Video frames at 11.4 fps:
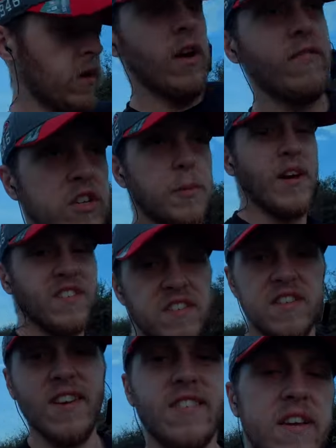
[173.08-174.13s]
average pace
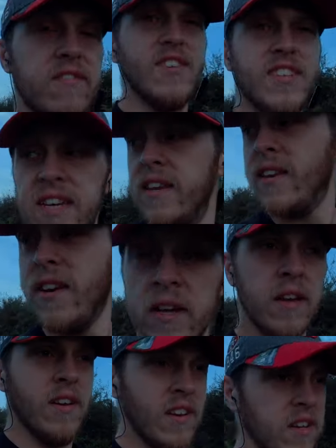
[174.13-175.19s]
is 8.17.
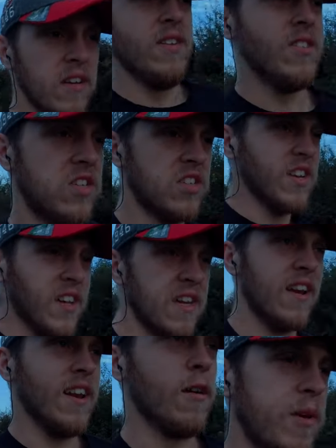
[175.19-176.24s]
Just
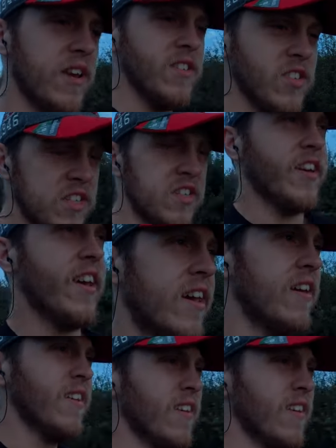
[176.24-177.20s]
taking it a little bit easier today.